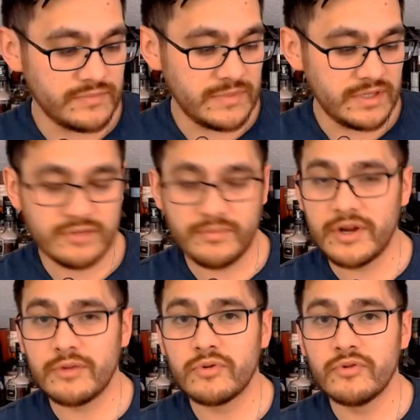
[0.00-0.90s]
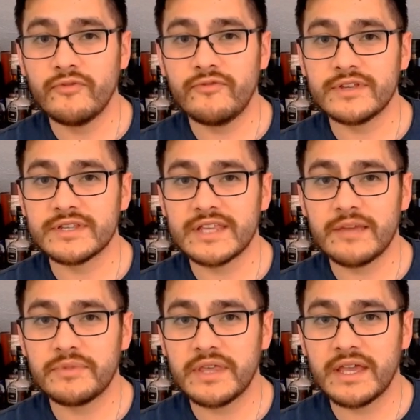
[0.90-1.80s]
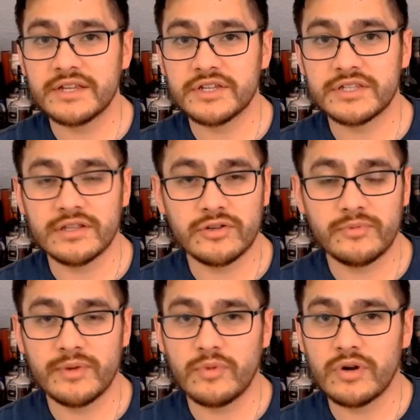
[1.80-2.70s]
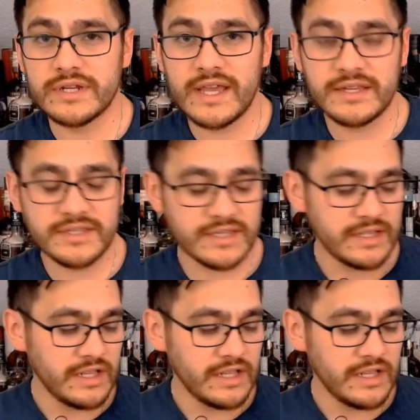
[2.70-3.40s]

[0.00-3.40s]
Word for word: Is the barrel proof the same thing, just a little bit more intense?